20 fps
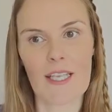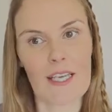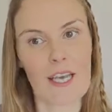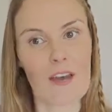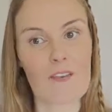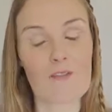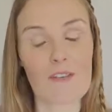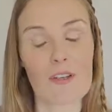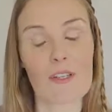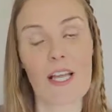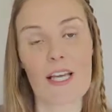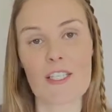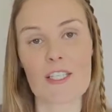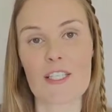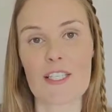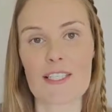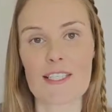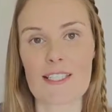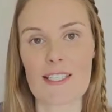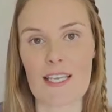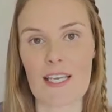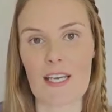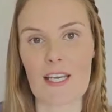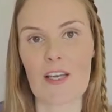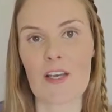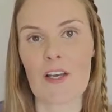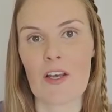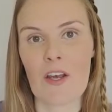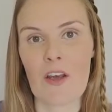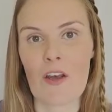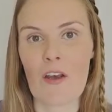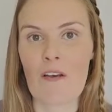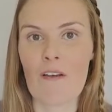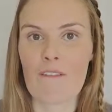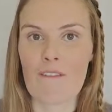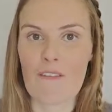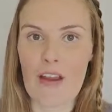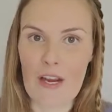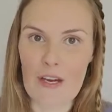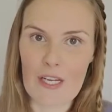Like I feel like she's sitting
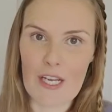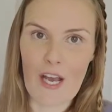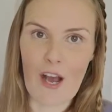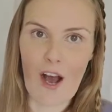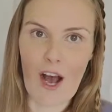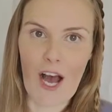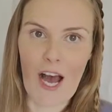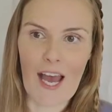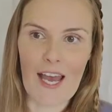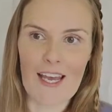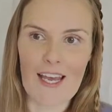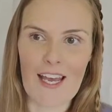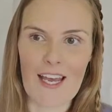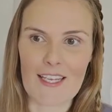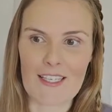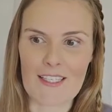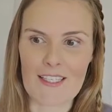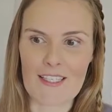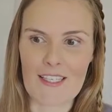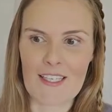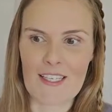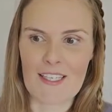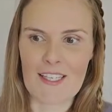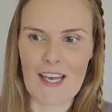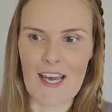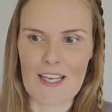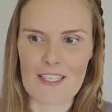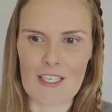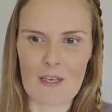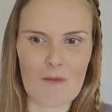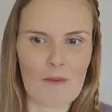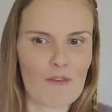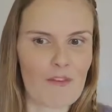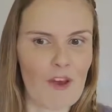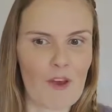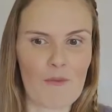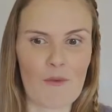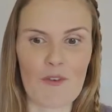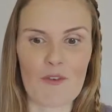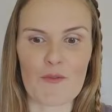very high and yeah, some of
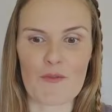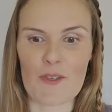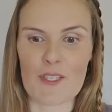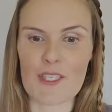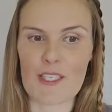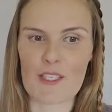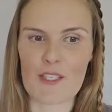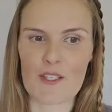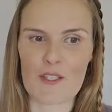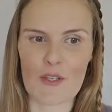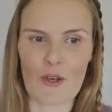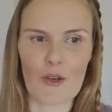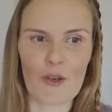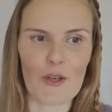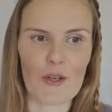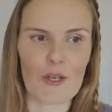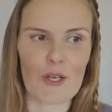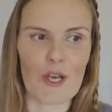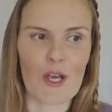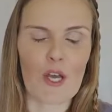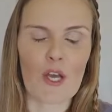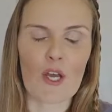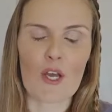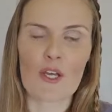her movements are so